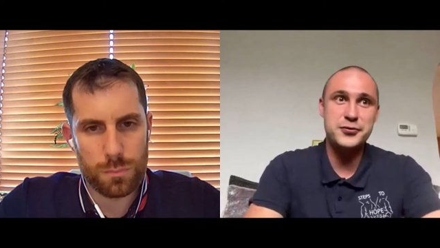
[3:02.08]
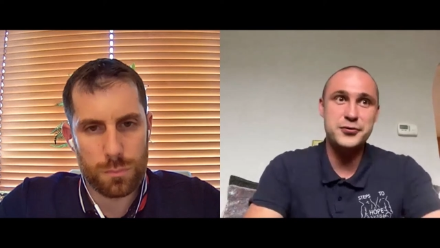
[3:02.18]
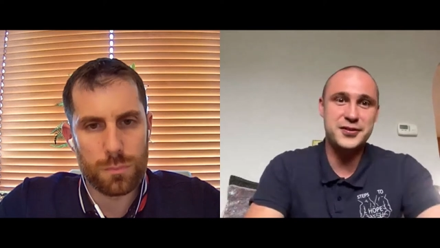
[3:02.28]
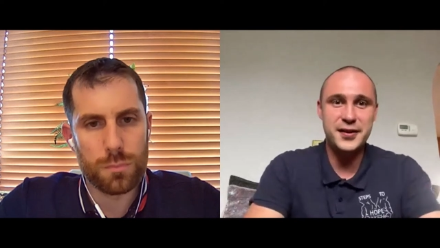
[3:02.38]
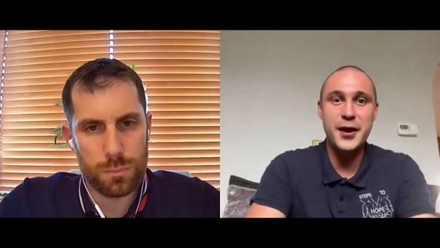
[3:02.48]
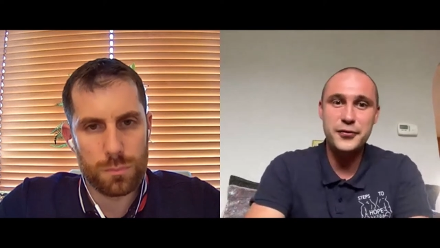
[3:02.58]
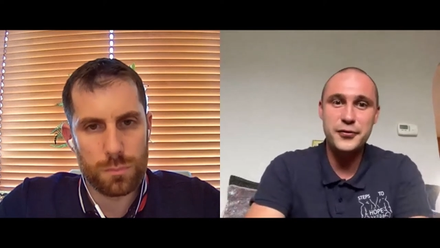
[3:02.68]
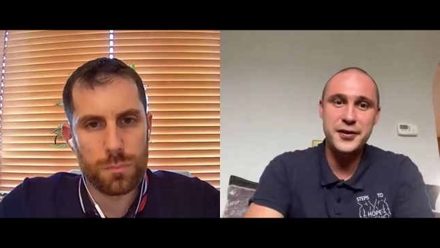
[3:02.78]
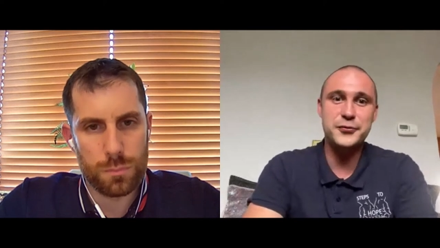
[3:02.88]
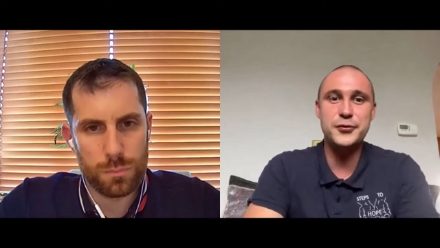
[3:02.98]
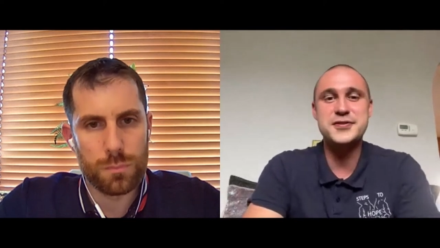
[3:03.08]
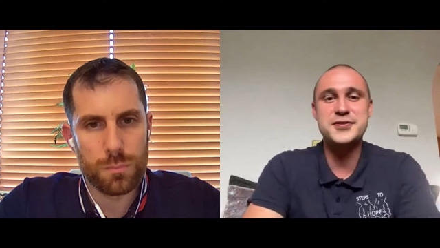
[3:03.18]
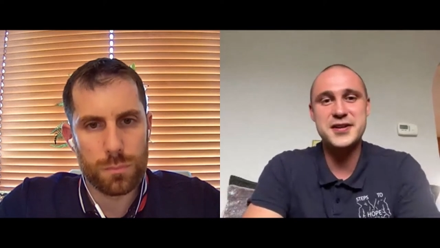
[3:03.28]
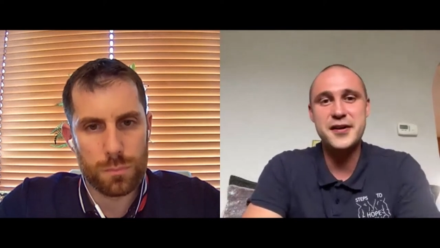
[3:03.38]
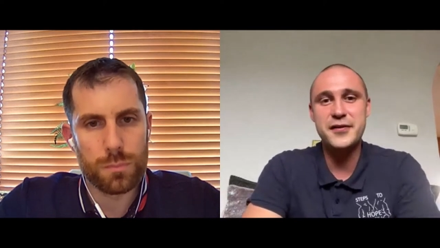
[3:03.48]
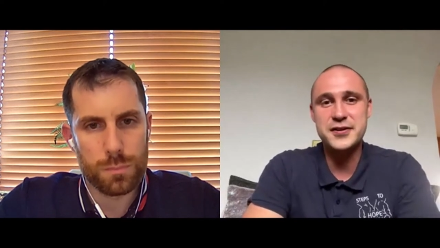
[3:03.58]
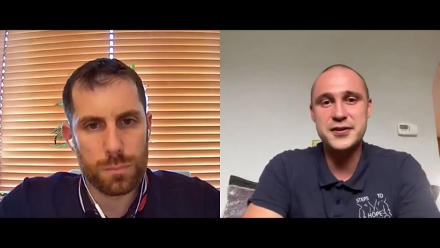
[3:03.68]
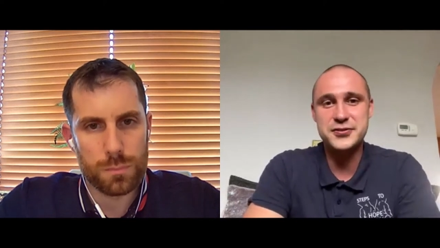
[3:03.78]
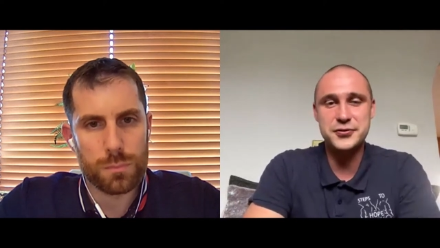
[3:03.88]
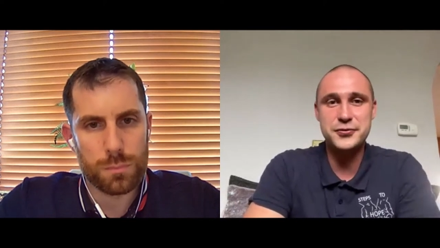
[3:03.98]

Speaker 1: whilst out there doing service.